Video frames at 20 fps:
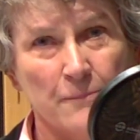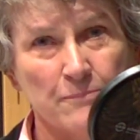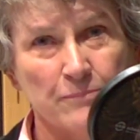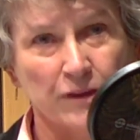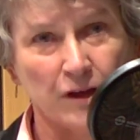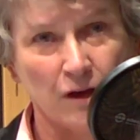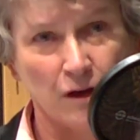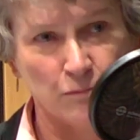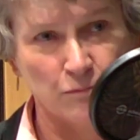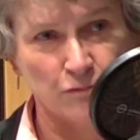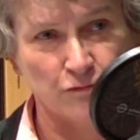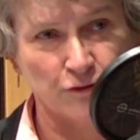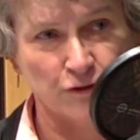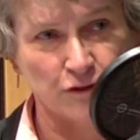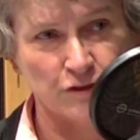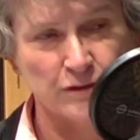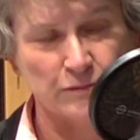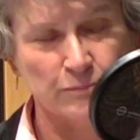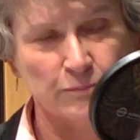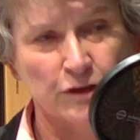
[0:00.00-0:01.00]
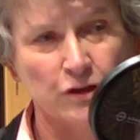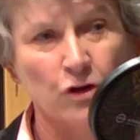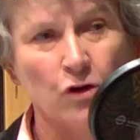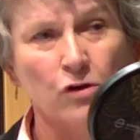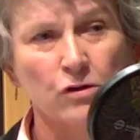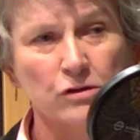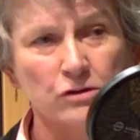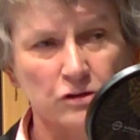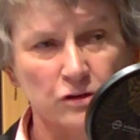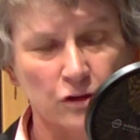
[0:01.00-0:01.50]
comfort, but
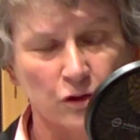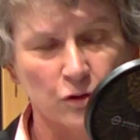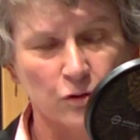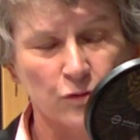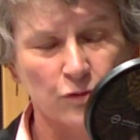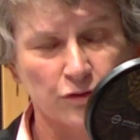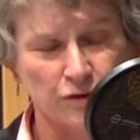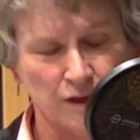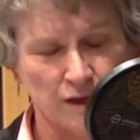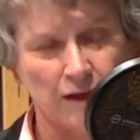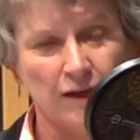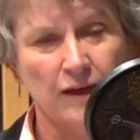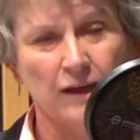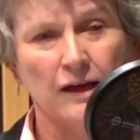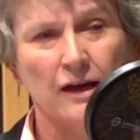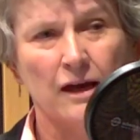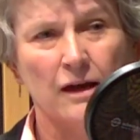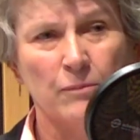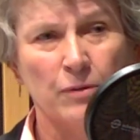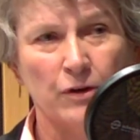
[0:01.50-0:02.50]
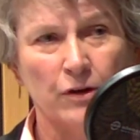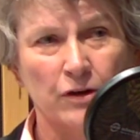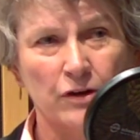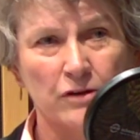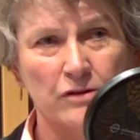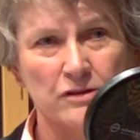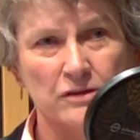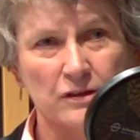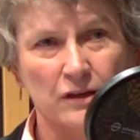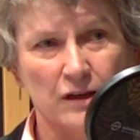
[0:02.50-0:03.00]
also thinking
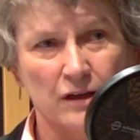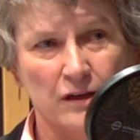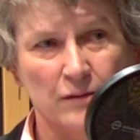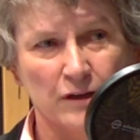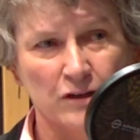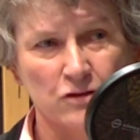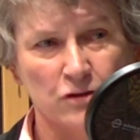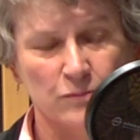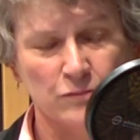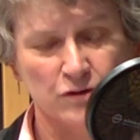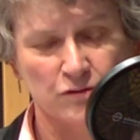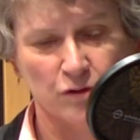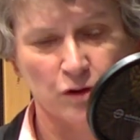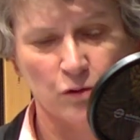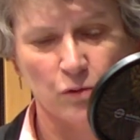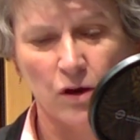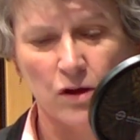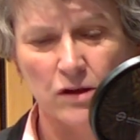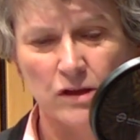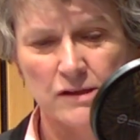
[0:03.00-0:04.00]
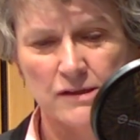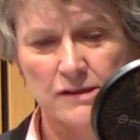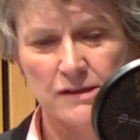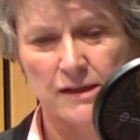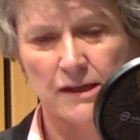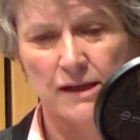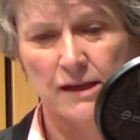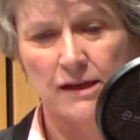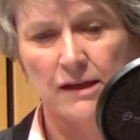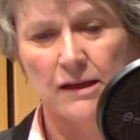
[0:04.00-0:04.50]
about in terms of
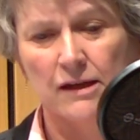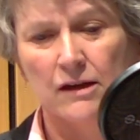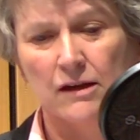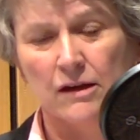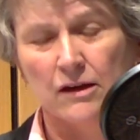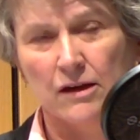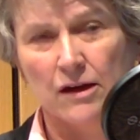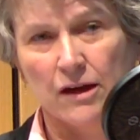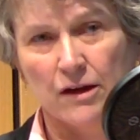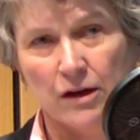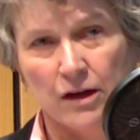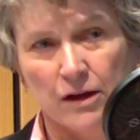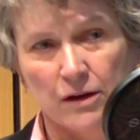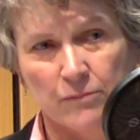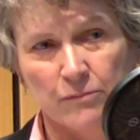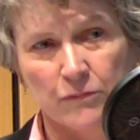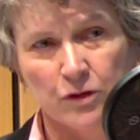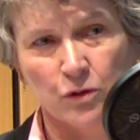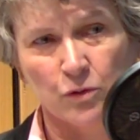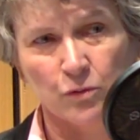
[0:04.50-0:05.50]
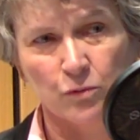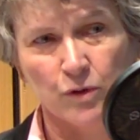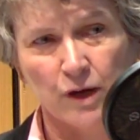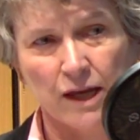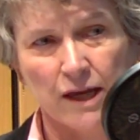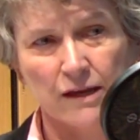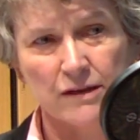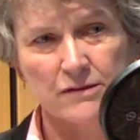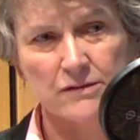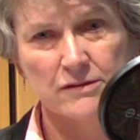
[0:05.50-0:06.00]
equality,
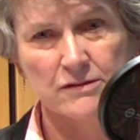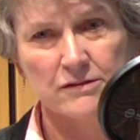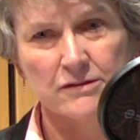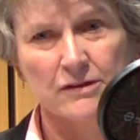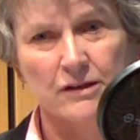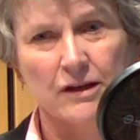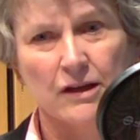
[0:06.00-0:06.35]
race,